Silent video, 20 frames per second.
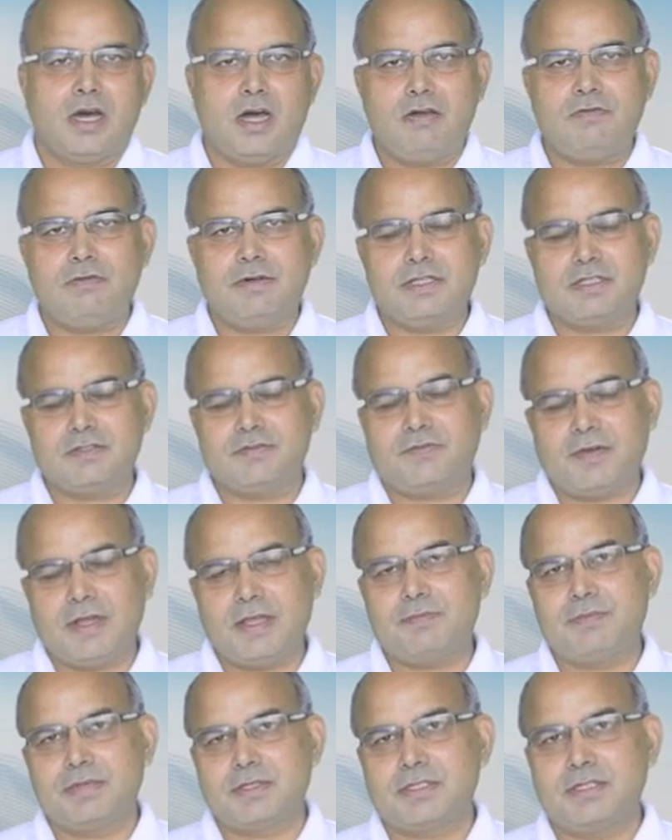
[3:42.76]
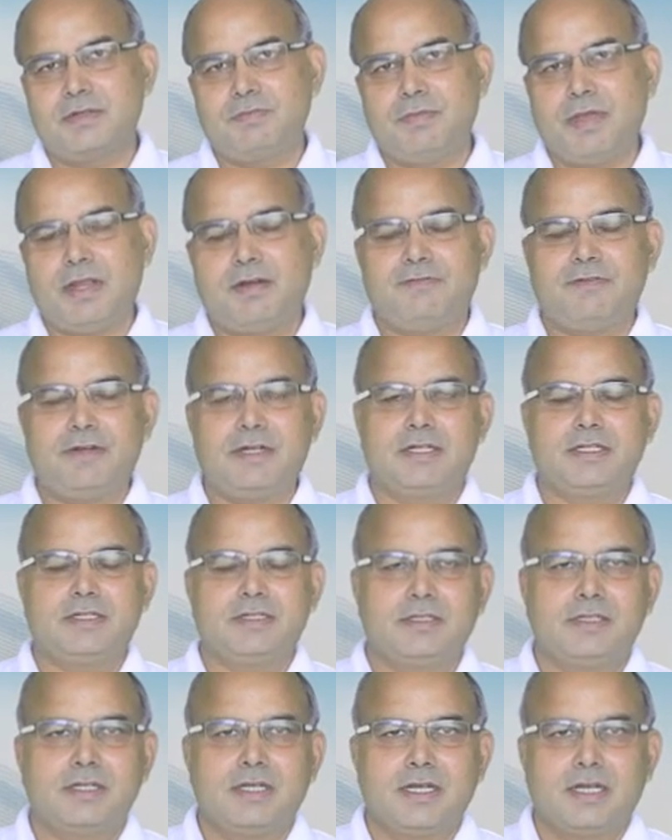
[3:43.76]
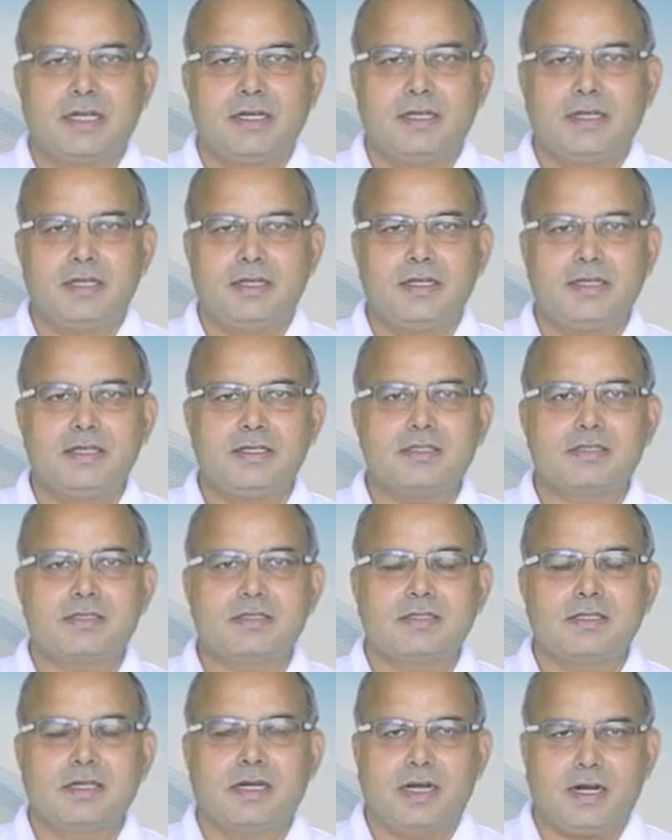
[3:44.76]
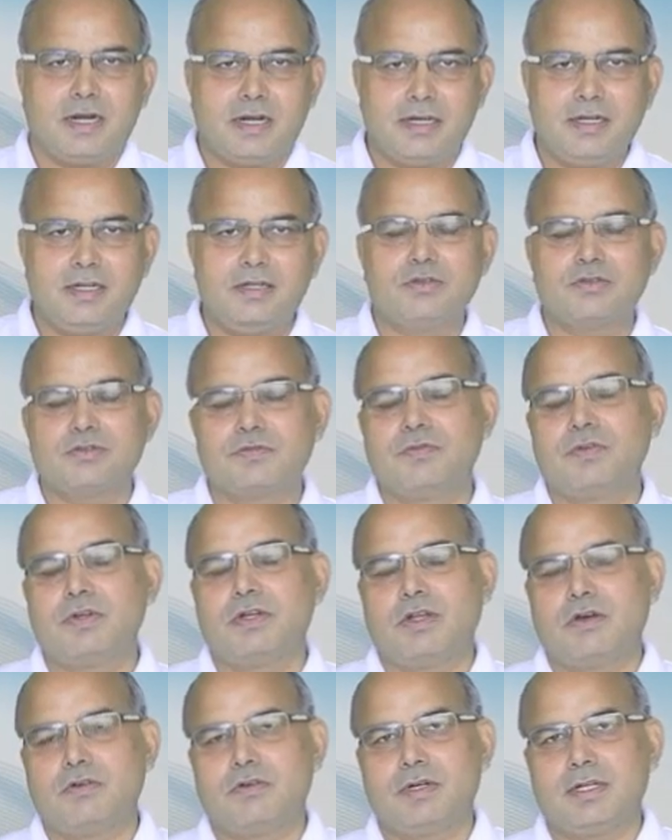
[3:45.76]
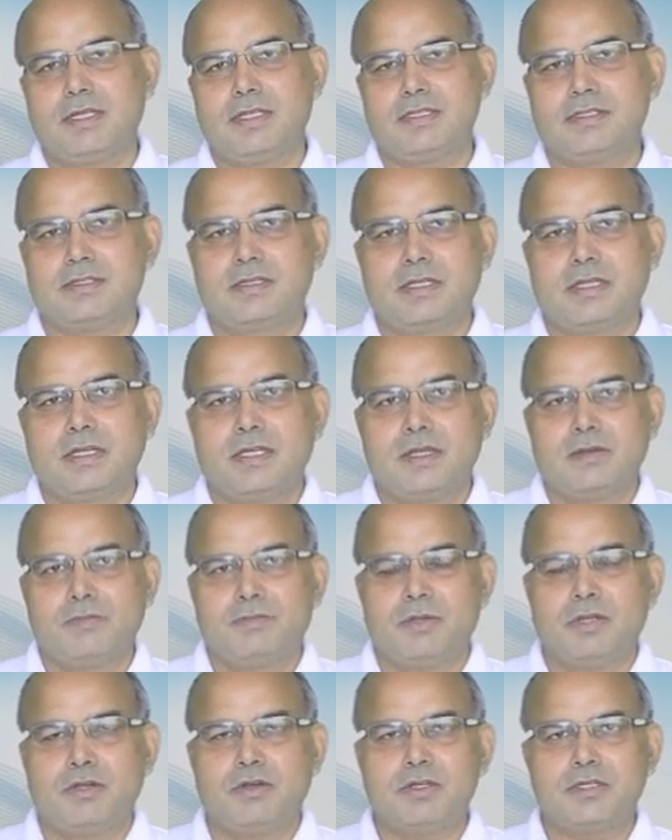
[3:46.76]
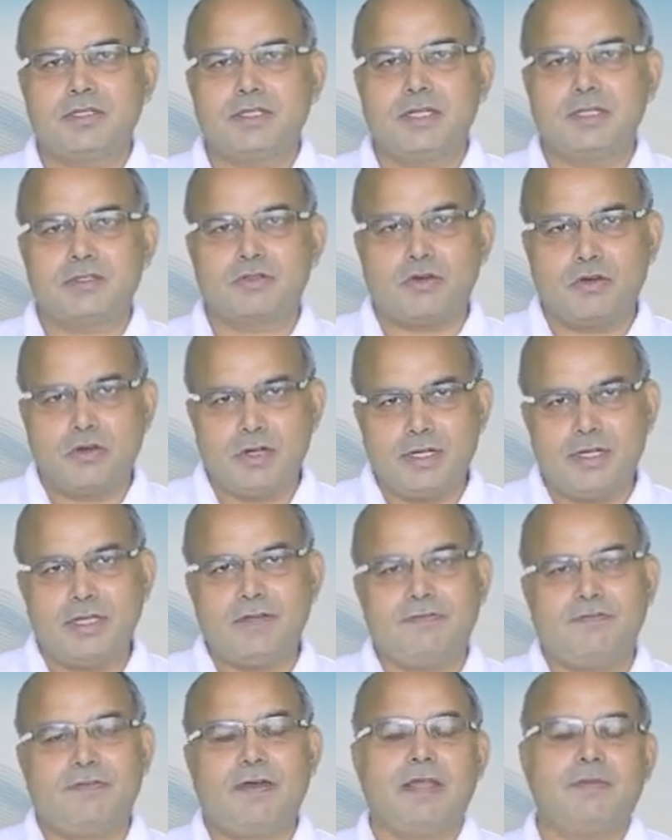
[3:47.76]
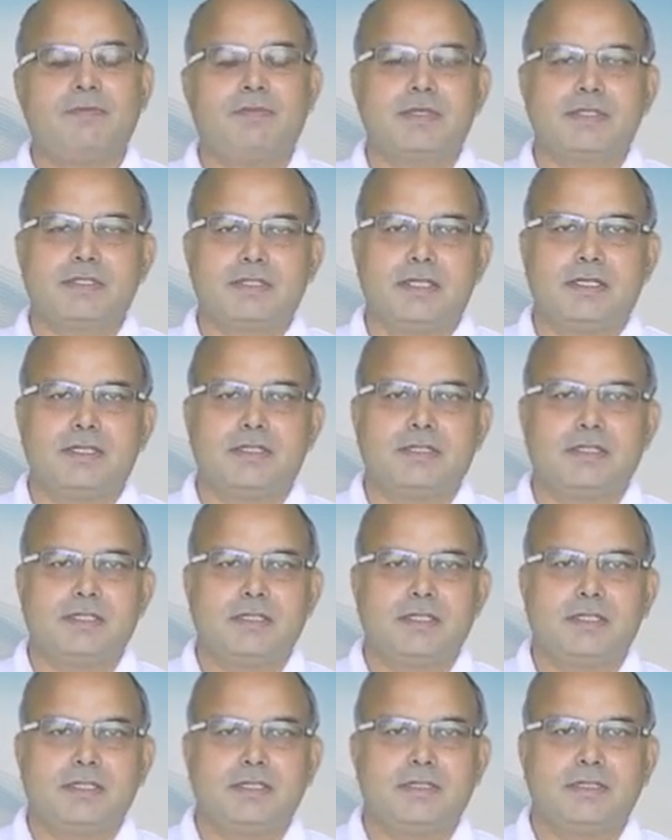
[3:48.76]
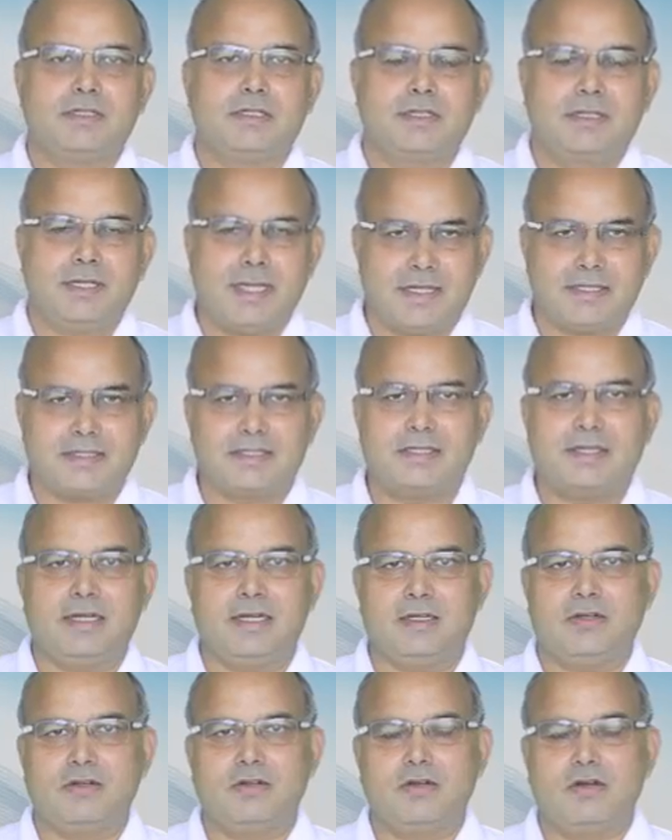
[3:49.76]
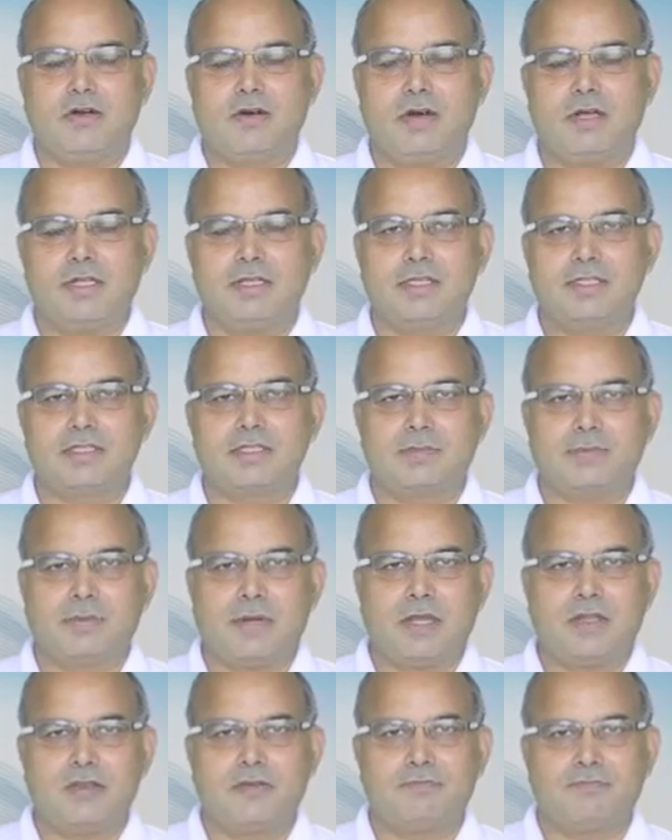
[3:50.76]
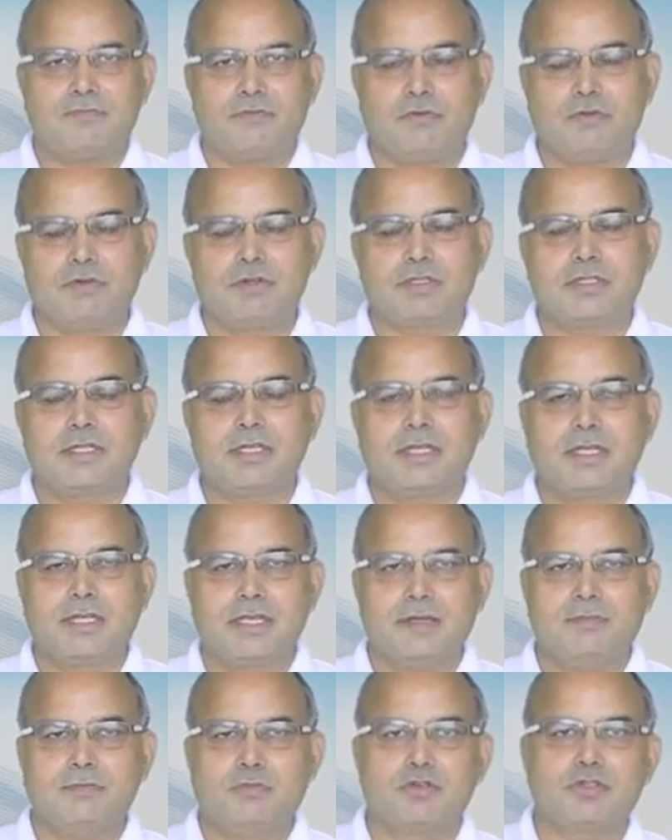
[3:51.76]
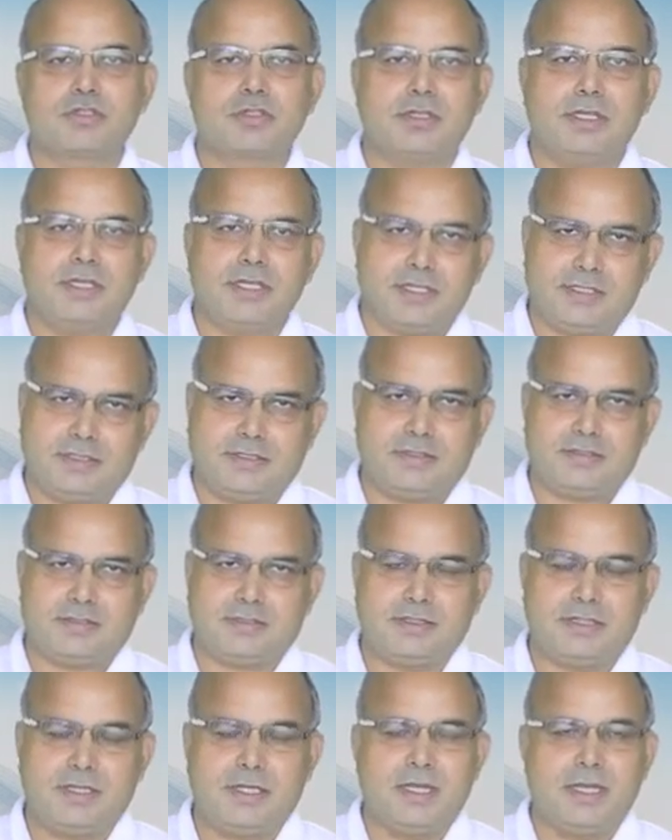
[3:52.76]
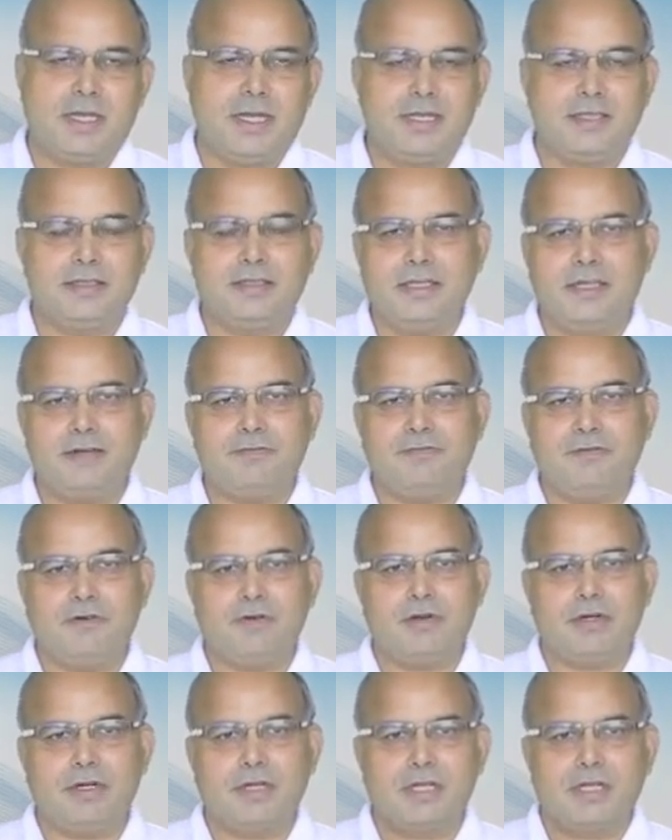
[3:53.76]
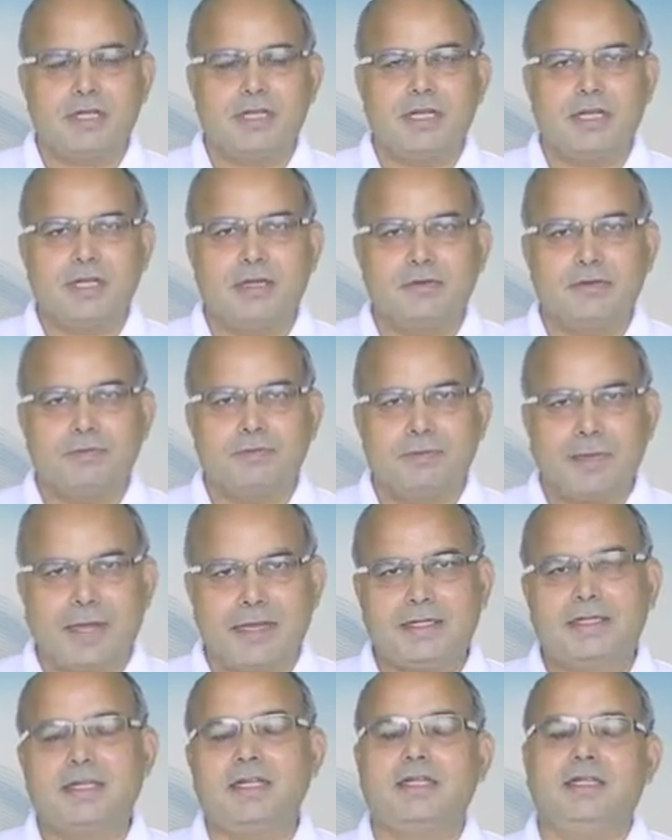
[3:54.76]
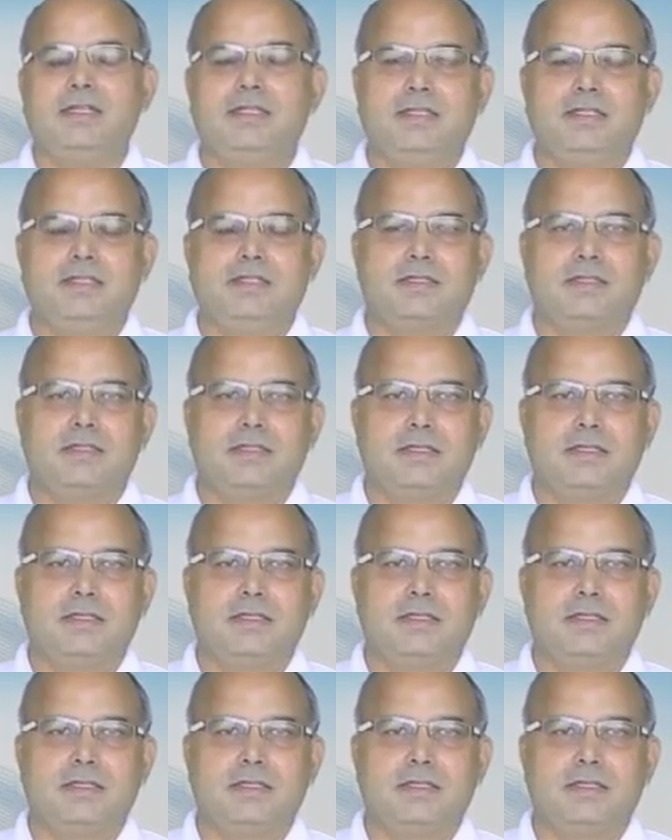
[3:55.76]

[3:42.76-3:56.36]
However, this 5% benefit is hardly useful nowadays because there is already a 5% tax rate on the supply of foods in most of the cases, and therefore practically